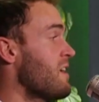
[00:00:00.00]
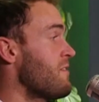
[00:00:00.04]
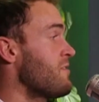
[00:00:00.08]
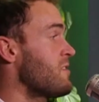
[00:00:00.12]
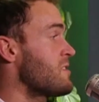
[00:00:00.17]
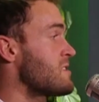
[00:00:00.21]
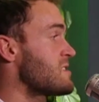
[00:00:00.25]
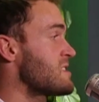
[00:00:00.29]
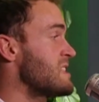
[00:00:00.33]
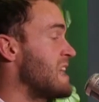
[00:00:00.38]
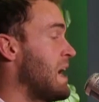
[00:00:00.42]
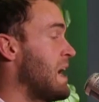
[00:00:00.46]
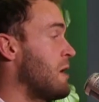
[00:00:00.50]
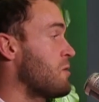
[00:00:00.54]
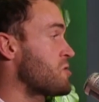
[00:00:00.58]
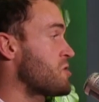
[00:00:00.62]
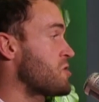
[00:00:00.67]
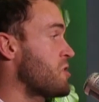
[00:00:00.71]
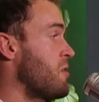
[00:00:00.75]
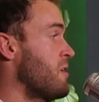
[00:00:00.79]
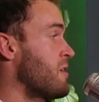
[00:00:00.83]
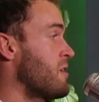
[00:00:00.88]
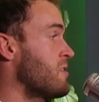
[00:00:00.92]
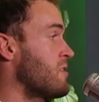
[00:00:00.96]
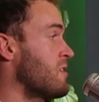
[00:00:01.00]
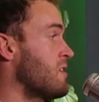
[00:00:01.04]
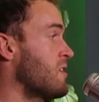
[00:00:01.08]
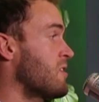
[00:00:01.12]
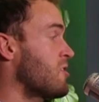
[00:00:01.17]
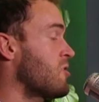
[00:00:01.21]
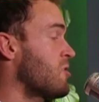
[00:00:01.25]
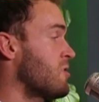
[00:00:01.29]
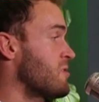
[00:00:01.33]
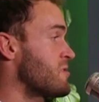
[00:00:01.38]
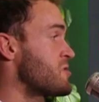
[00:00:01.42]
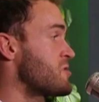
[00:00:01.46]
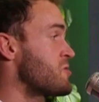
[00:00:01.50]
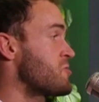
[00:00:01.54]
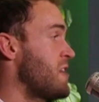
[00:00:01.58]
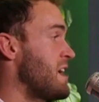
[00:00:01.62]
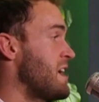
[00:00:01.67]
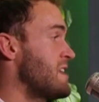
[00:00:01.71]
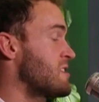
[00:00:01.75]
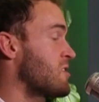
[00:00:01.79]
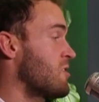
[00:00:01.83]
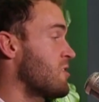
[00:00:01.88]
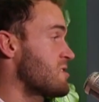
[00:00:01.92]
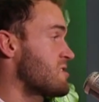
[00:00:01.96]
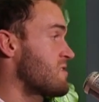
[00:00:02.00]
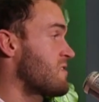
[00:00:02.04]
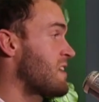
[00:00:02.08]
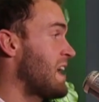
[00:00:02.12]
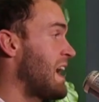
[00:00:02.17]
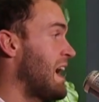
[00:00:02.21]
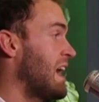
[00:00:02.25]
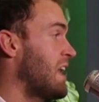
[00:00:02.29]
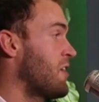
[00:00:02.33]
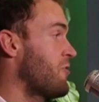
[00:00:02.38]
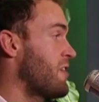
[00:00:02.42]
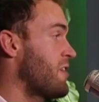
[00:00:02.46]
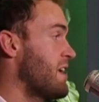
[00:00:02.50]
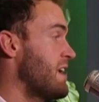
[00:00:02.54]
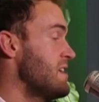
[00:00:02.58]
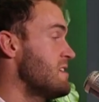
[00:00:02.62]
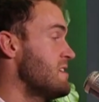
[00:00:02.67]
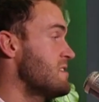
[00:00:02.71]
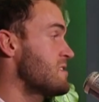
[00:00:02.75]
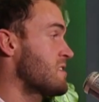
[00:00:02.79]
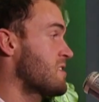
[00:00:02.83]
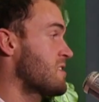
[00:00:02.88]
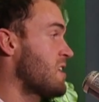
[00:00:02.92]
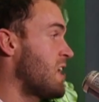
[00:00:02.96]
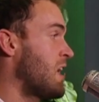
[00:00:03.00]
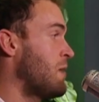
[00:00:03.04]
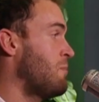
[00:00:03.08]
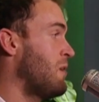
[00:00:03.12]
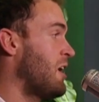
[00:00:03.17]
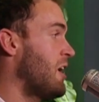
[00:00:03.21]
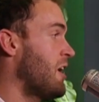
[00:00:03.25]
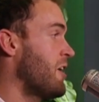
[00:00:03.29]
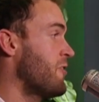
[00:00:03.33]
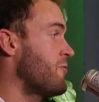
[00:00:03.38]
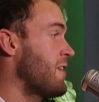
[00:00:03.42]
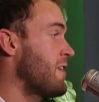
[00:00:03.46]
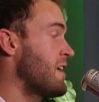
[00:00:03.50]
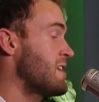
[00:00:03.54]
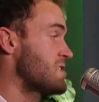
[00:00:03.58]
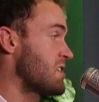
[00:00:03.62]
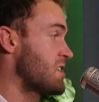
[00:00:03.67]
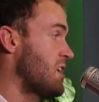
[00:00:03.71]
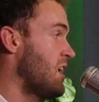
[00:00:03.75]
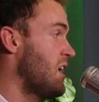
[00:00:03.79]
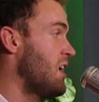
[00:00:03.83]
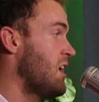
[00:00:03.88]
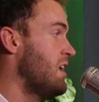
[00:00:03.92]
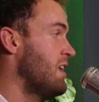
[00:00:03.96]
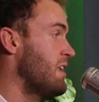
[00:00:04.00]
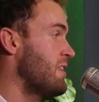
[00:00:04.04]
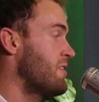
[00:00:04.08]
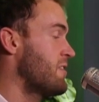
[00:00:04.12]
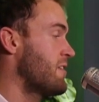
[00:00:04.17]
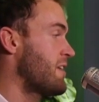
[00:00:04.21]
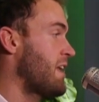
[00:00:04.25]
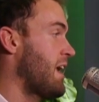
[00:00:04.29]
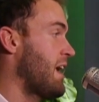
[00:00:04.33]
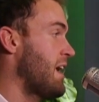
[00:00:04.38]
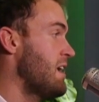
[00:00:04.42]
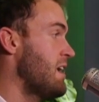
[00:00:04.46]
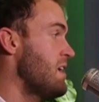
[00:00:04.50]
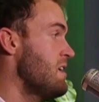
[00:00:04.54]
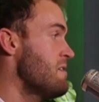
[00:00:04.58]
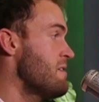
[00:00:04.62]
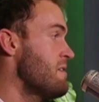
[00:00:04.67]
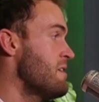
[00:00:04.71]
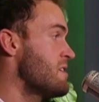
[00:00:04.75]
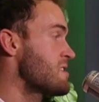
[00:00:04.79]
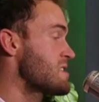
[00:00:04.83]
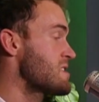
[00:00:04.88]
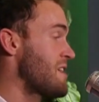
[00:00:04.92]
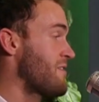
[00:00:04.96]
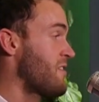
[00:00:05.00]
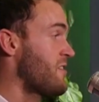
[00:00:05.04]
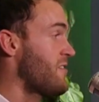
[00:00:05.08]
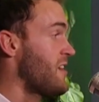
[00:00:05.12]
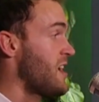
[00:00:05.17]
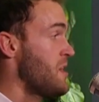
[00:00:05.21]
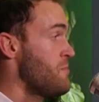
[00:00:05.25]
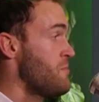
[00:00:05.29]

of evidence now showing that concentrating lots of calories and carbohydrates early in the day, so having a